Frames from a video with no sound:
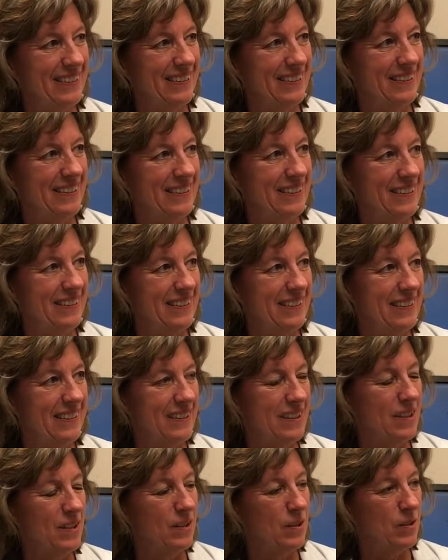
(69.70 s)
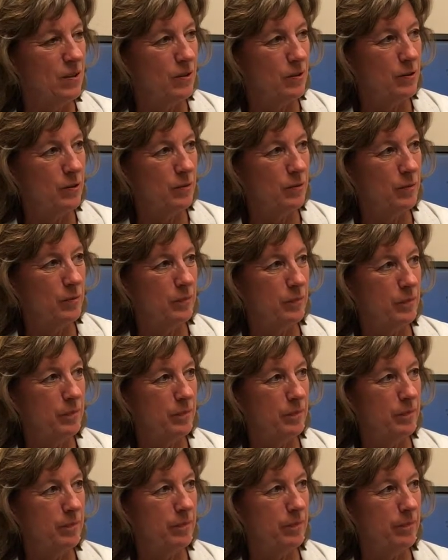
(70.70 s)

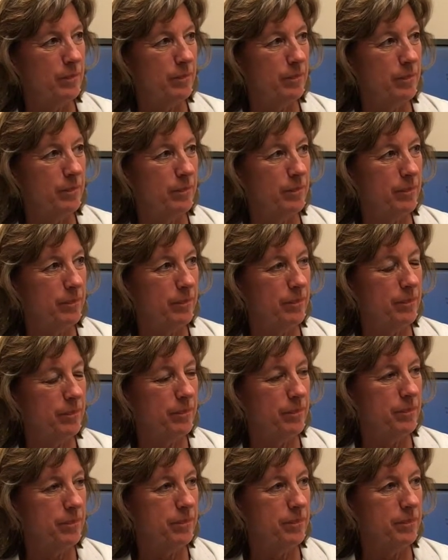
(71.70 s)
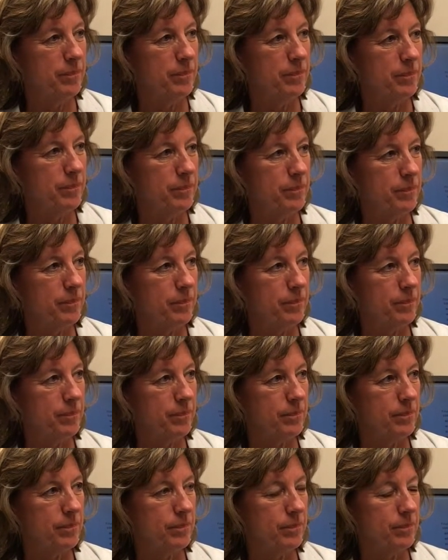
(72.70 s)

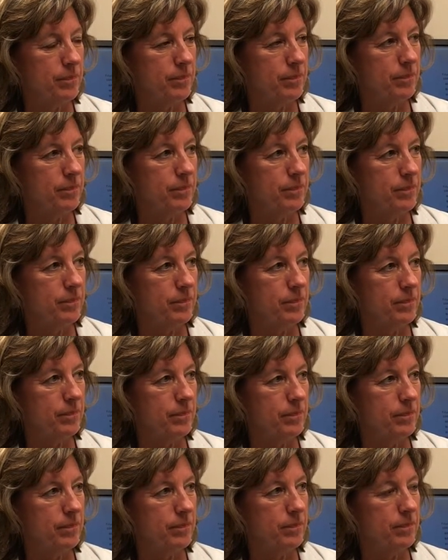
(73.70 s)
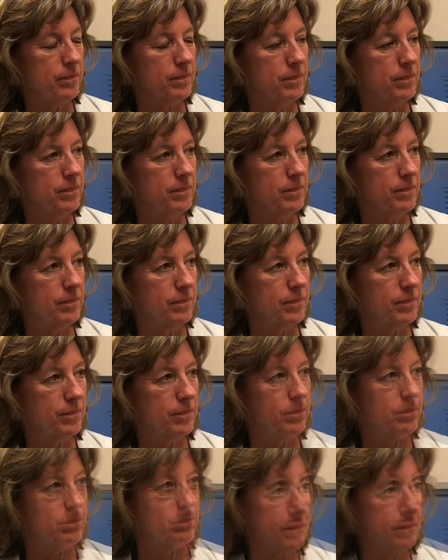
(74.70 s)

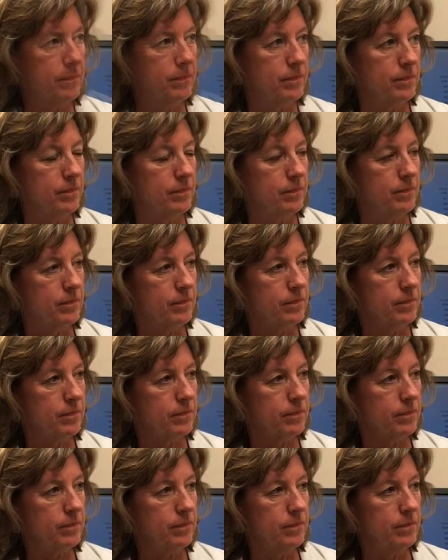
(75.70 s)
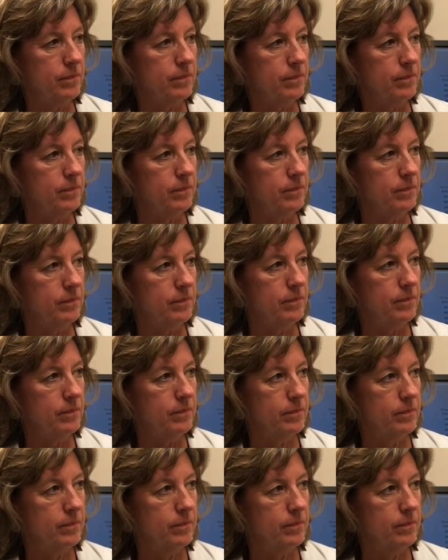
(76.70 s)
(not speaking)